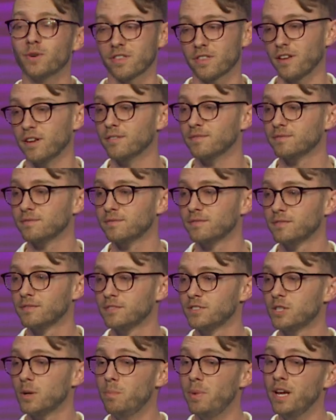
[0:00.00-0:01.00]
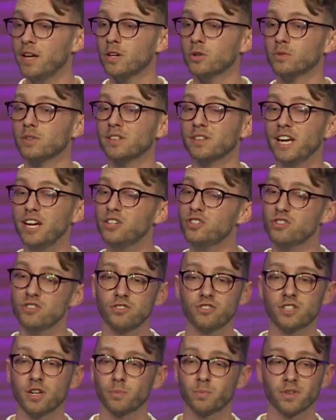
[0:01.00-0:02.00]
with him, to be in a
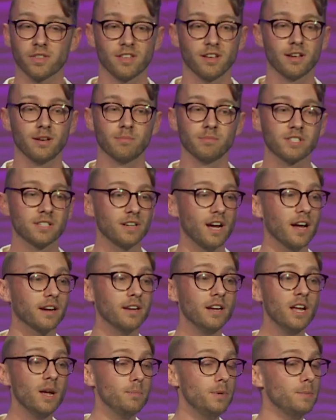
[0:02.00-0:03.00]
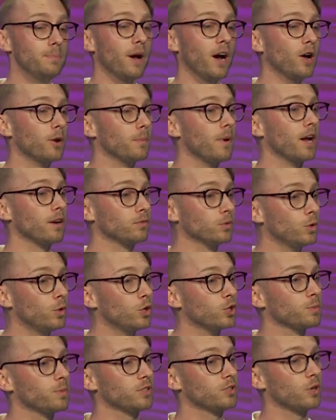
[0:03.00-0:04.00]
relationship with him, to not be bound by
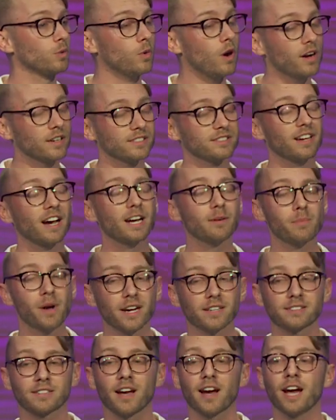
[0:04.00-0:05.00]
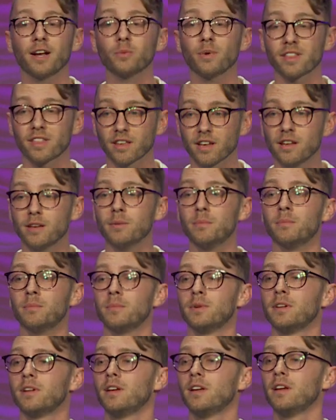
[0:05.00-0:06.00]
rules, but to walk side by side with
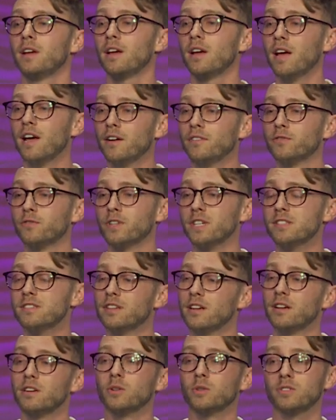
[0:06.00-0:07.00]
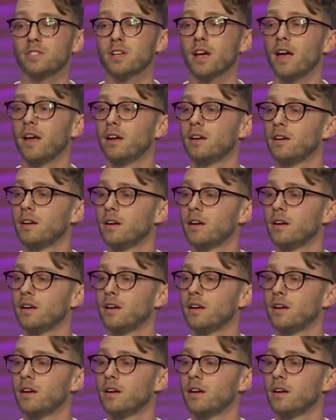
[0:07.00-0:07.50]
him every single day.